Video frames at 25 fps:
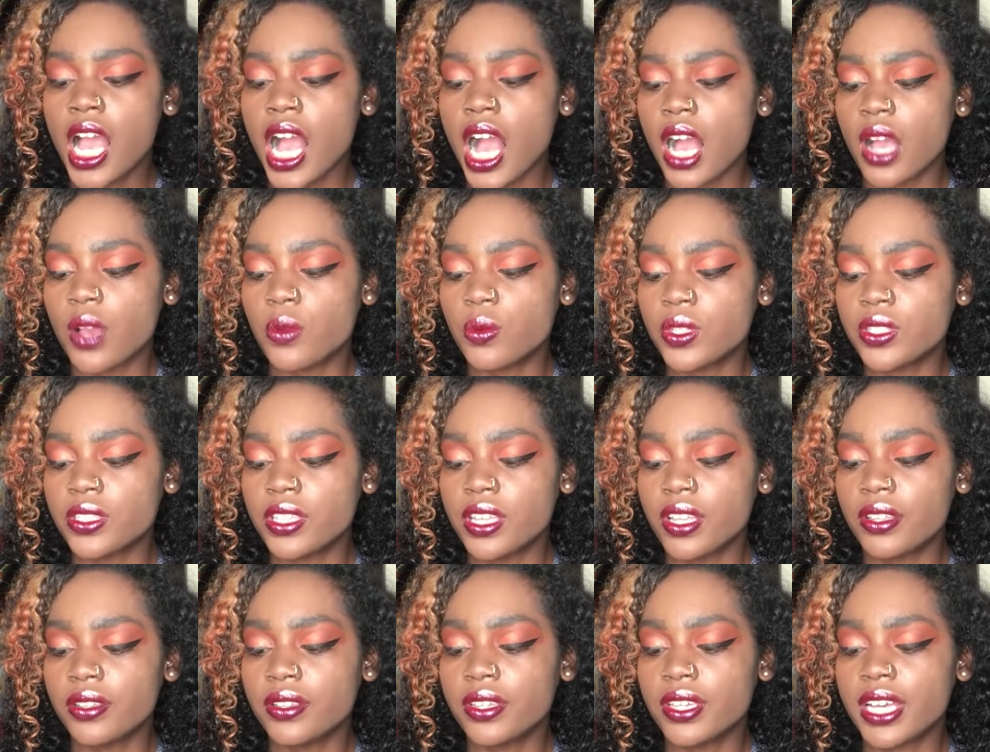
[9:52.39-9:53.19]
I will
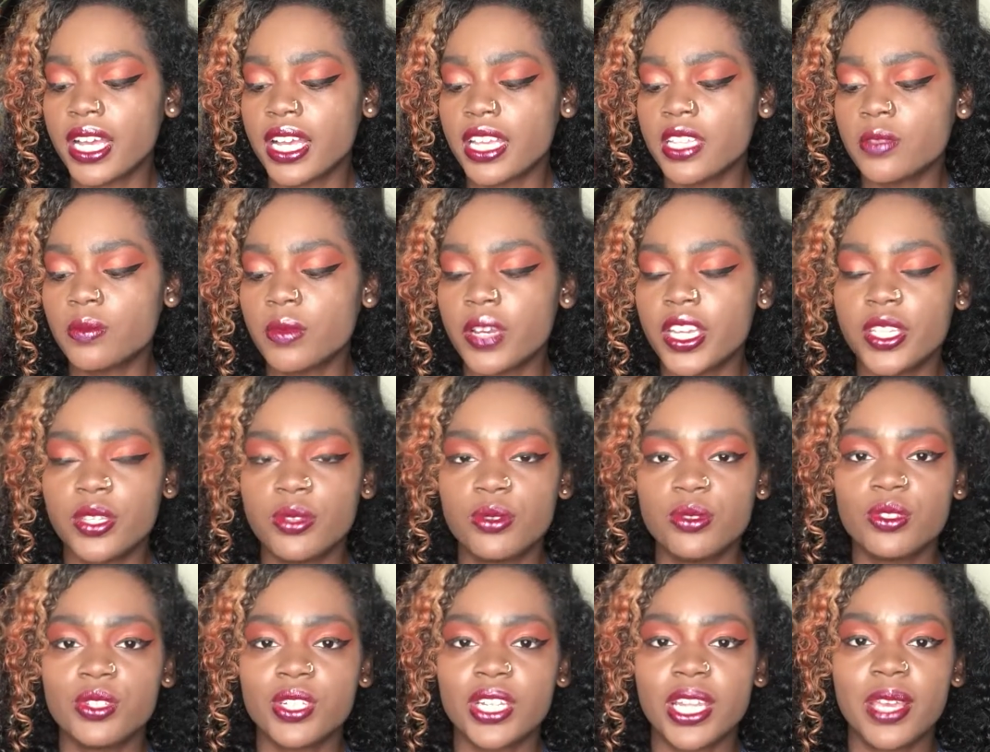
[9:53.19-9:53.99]
tell you guys my
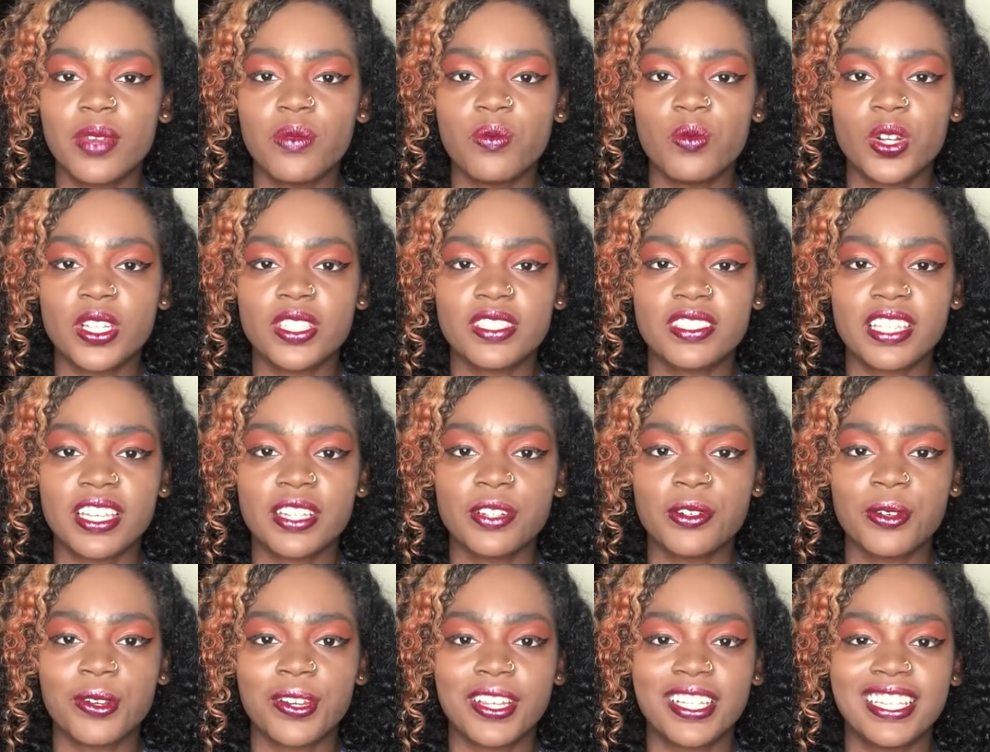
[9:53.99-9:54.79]
username once I
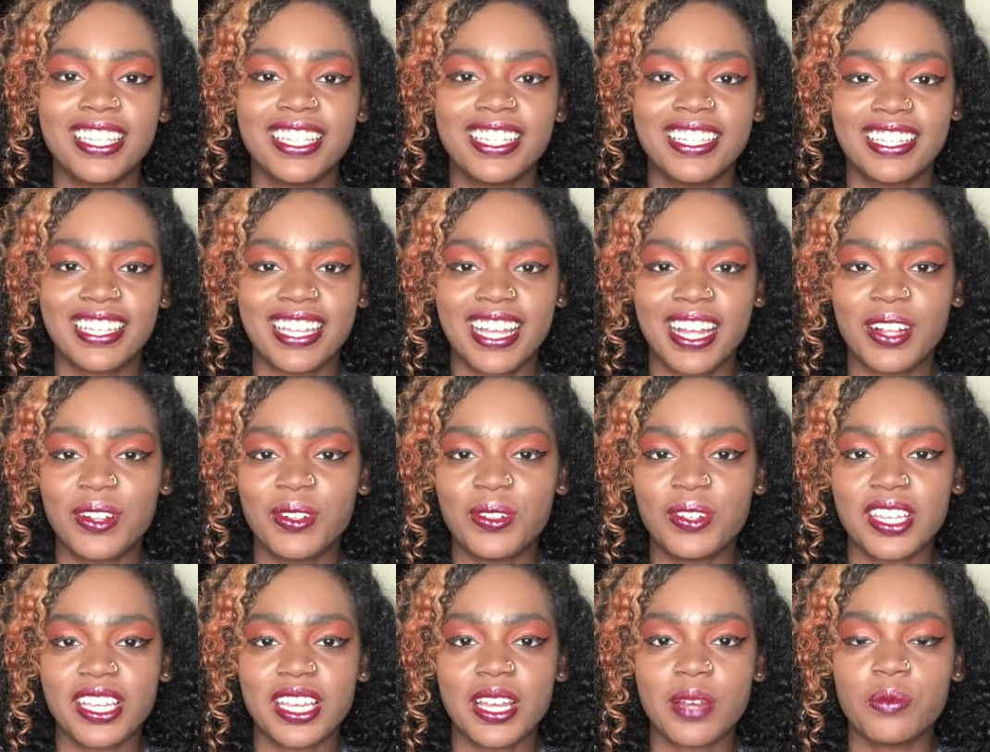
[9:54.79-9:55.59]
create the
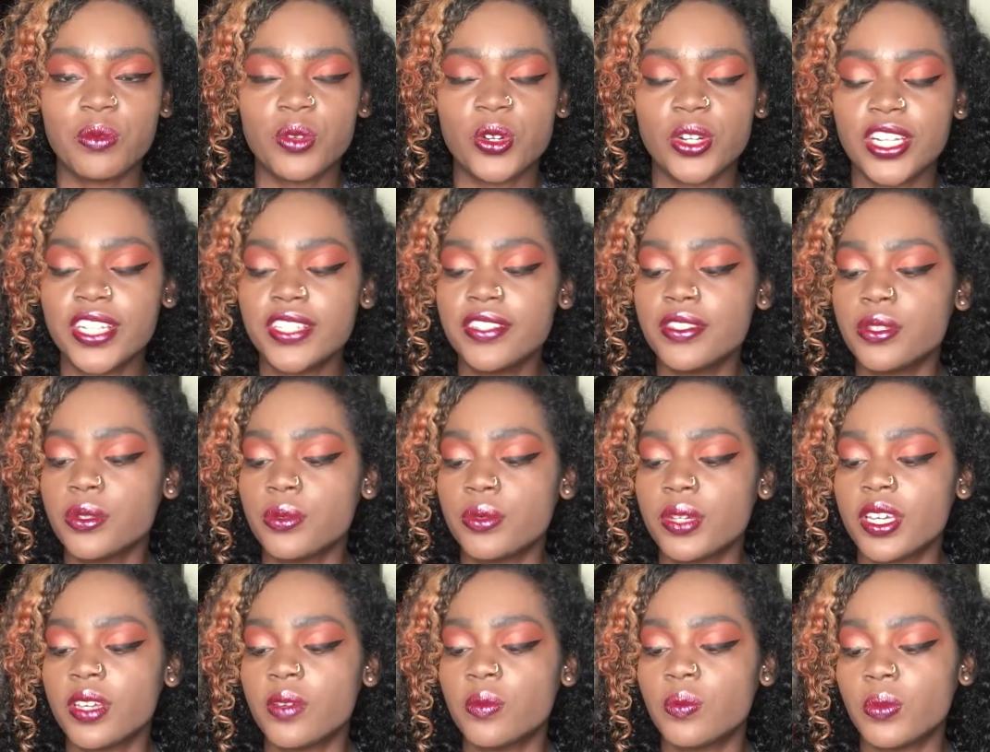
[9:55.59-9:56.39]
account and get more
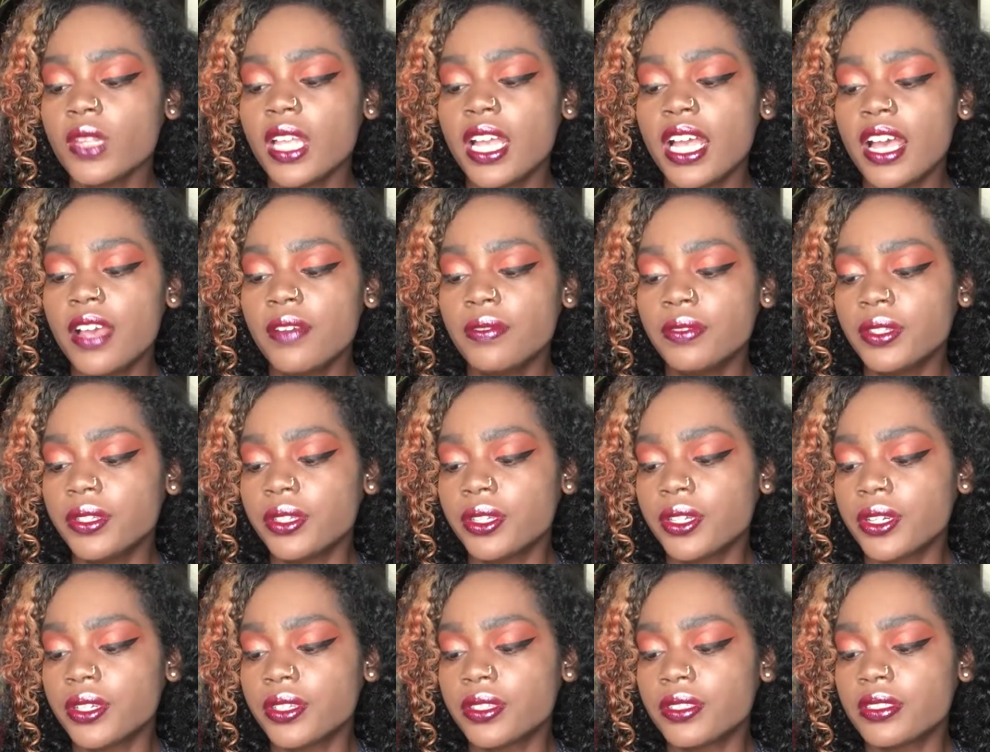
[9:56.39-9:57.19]
into it. After
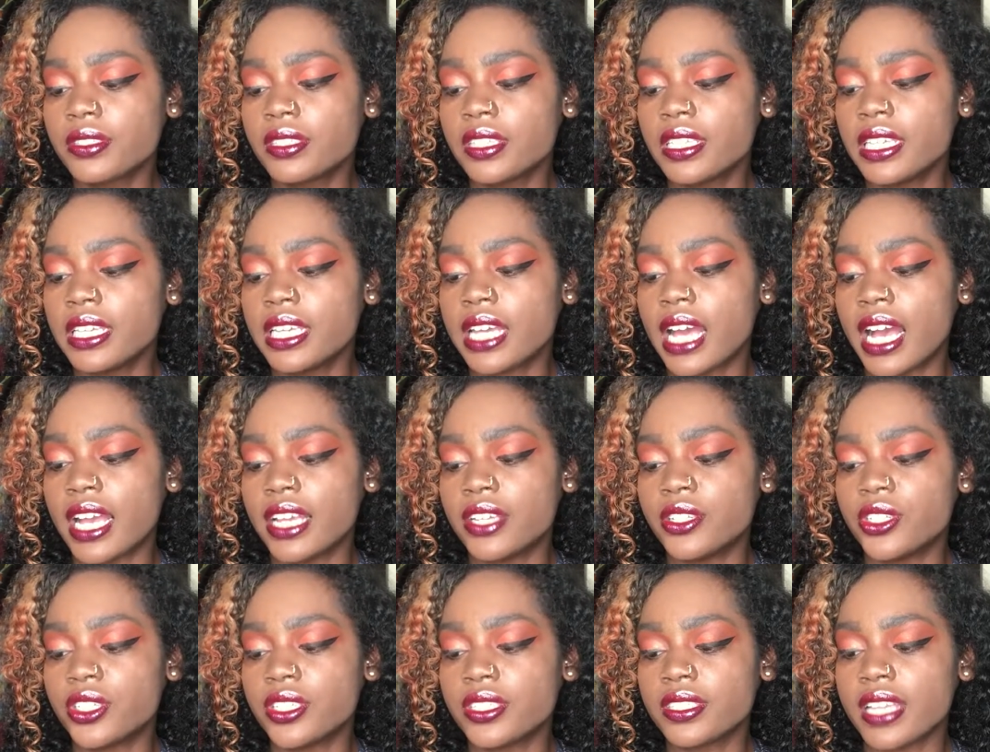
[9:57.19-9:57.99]
Curtsy,
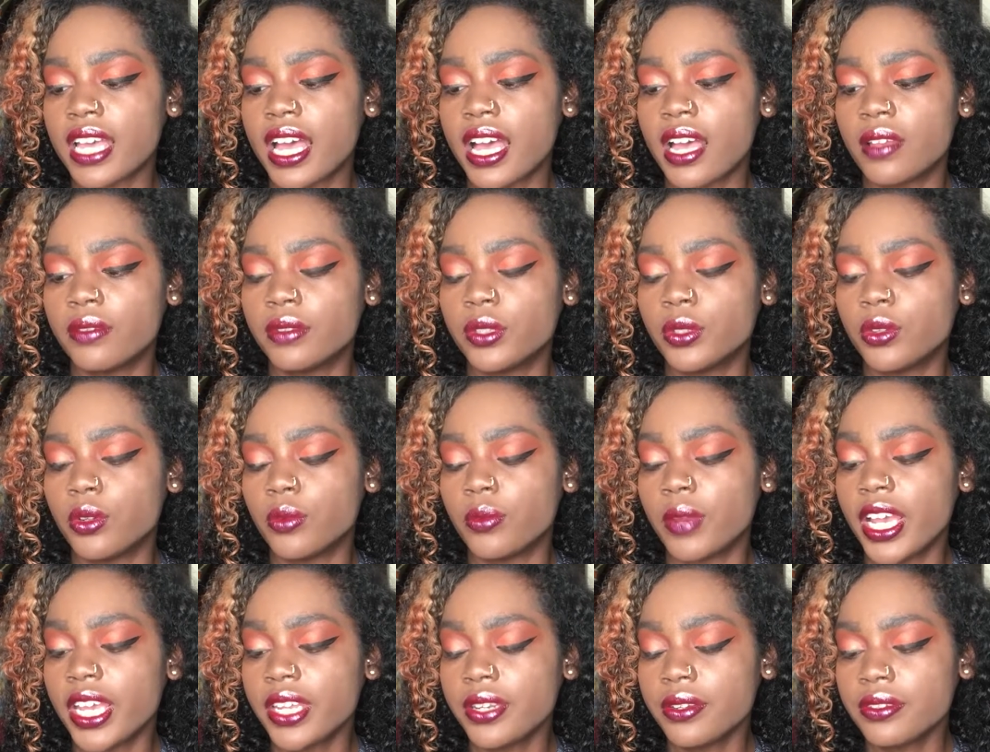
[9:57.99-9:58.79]
I just have the
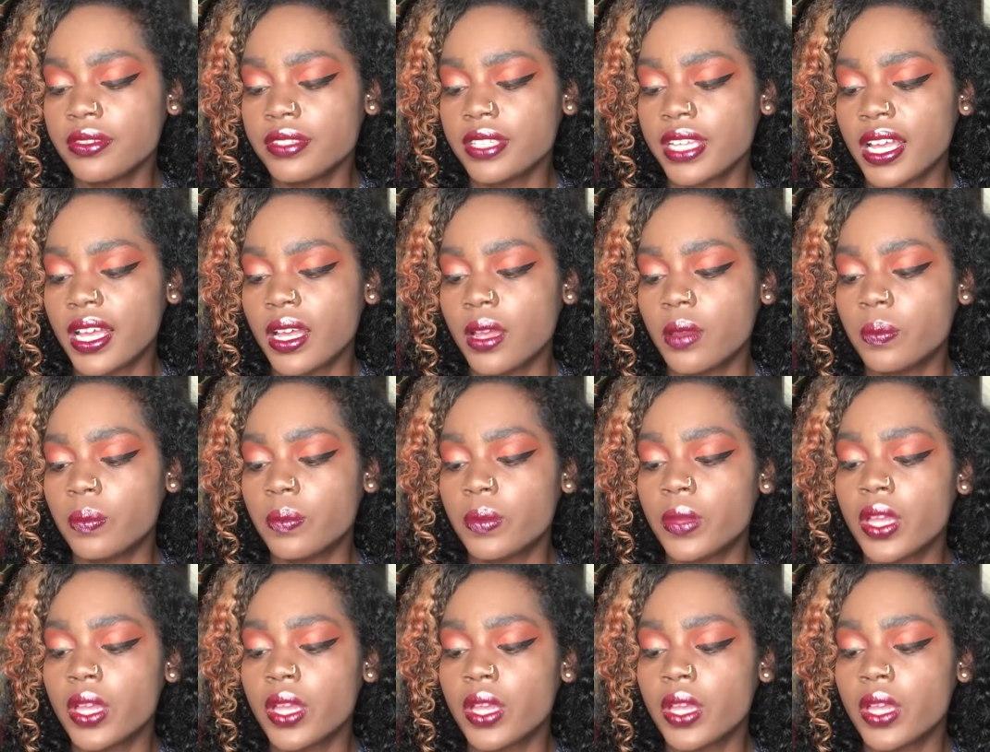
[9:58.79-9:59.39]
reminders app,